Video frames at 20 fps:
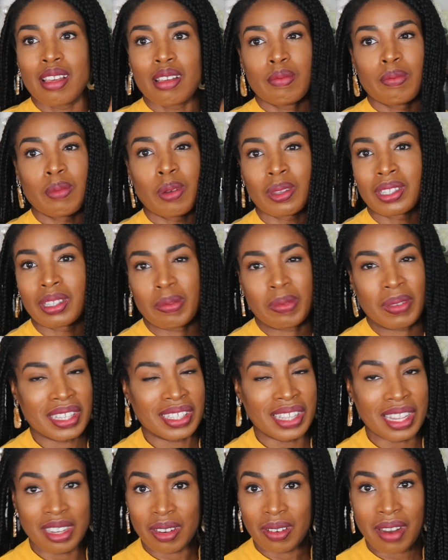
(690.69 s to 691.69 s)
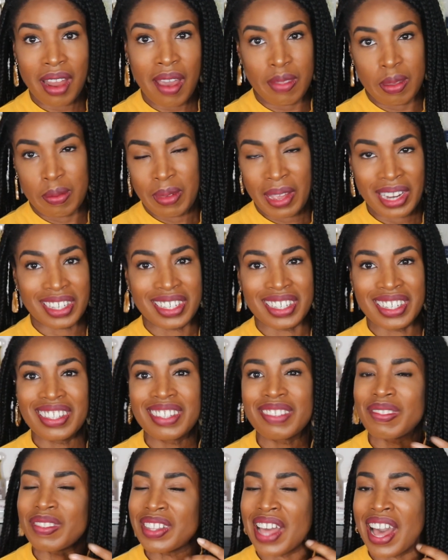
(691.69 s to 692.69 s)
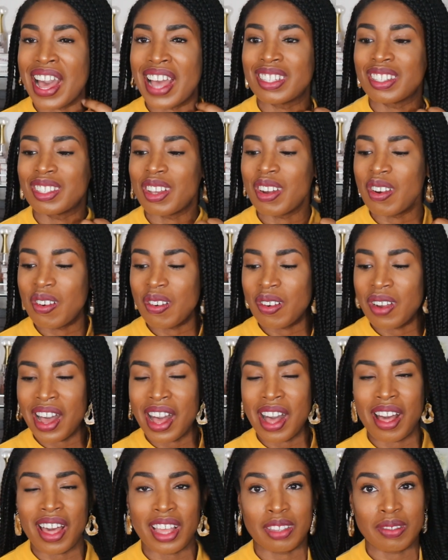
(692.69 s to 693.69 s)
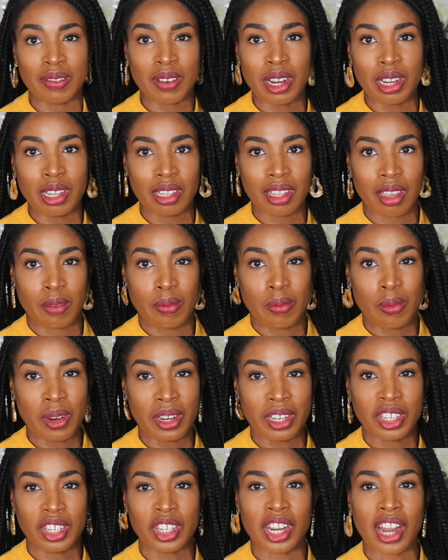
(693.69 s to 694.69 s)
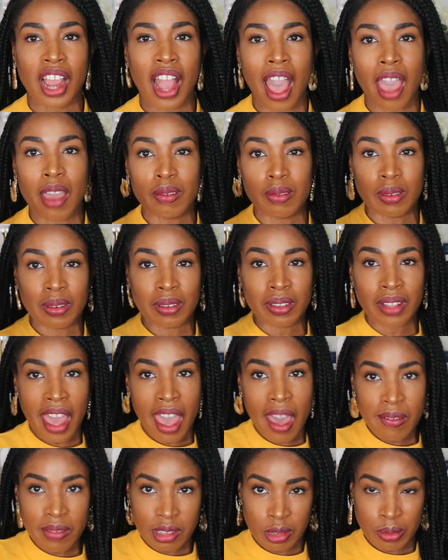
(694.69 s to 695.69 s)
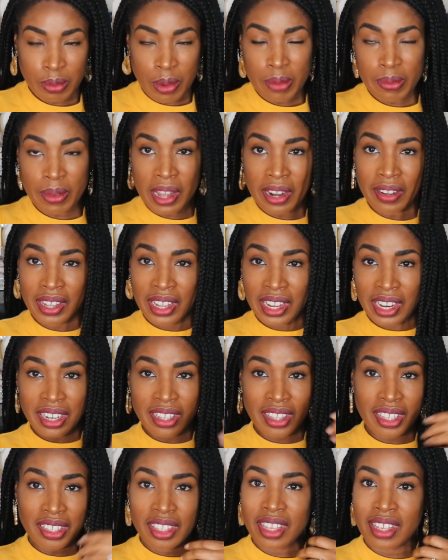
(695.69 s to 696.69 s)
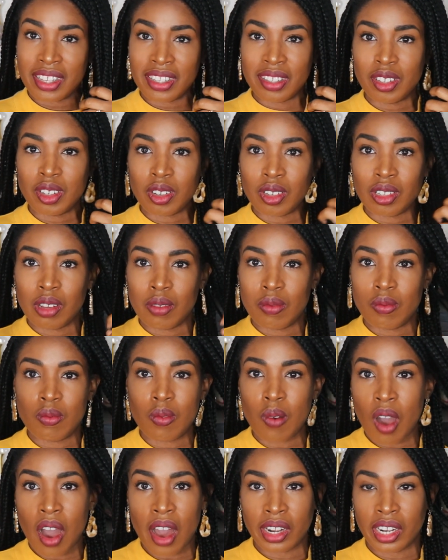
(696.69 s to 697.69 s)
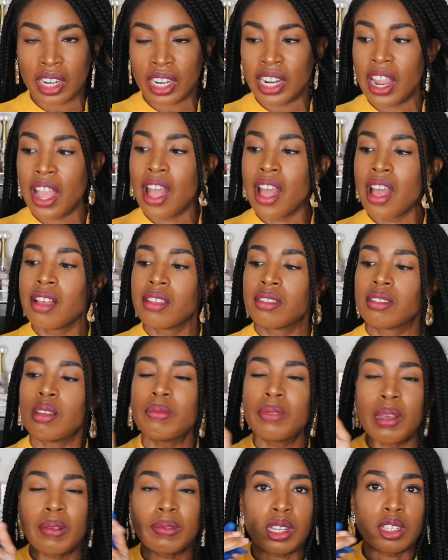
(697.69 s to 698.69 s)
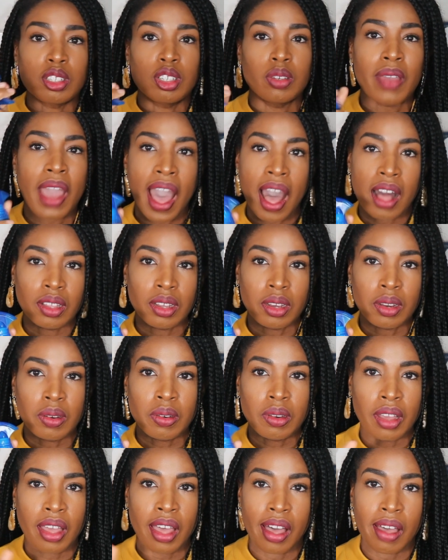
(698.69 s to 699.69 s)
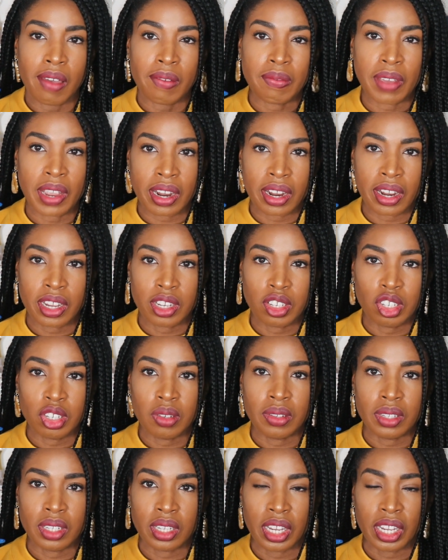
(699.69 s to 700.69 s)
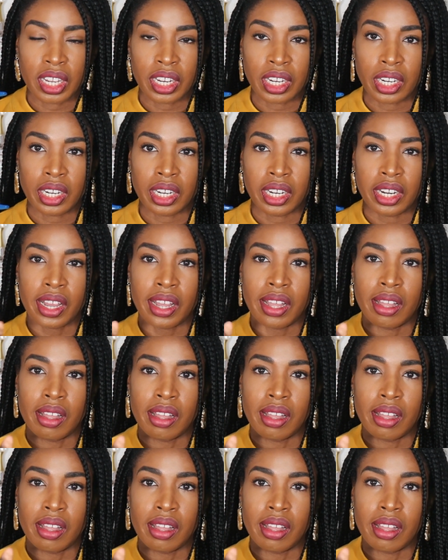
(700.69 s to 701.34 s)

mostly because I don't have the patience for that. So as far as like moisture, I have a spray bottle here. This is literally water. Sometimes I'll do aloe vera juice in here,